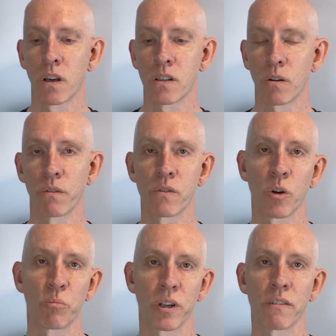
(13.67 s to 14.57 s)
So we've
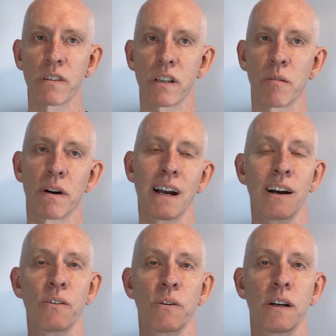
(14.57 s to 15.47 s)
talked previously about
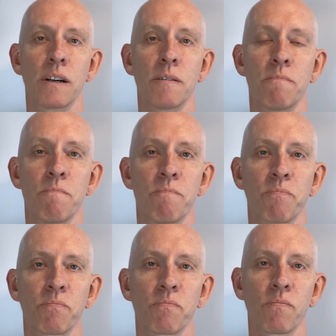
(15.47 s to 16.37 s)
how
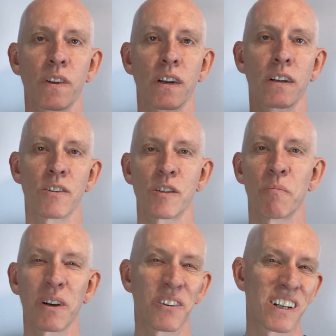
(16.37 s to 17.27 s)
content
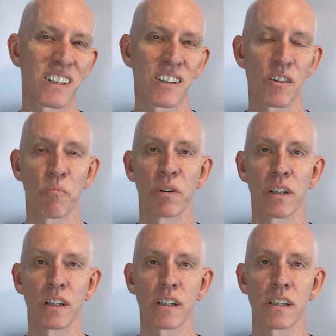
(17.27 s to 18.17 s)
migration, not a
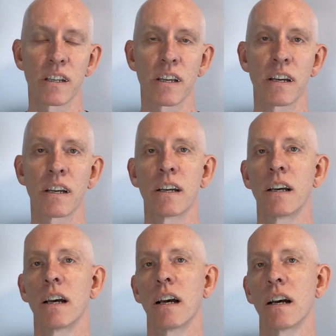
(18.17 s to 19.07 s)
brilliant idea.
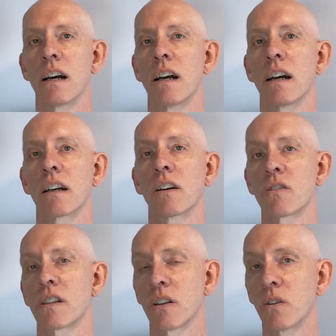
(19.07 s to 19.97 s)

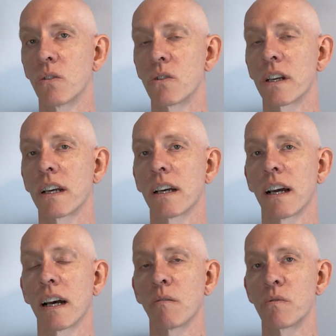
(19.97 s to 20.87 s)
Content audit
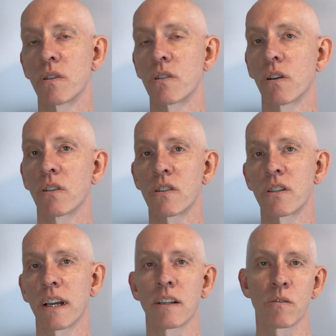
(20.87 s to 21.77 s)
helps you to
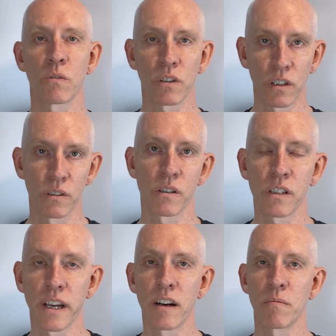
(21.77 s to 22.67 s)
understand what your users
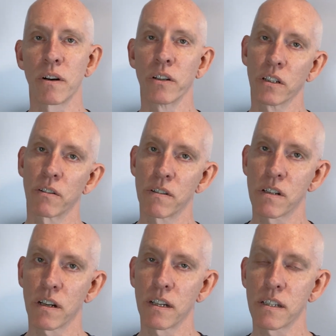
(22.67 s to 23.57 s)
care about on your current
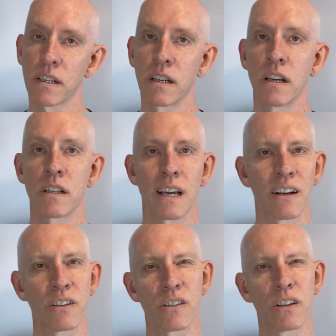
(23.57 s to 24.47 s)
site. So how
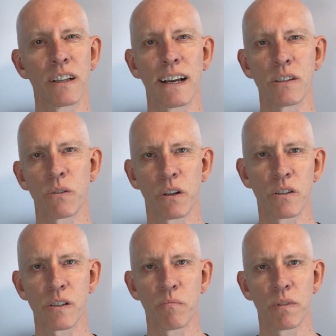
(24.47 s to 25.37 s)
do you turn that into a
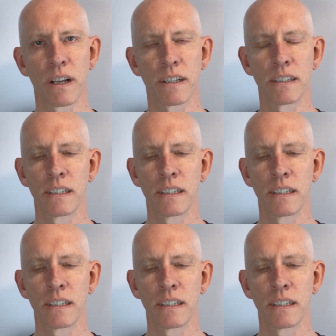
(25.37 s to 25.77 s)
content plan?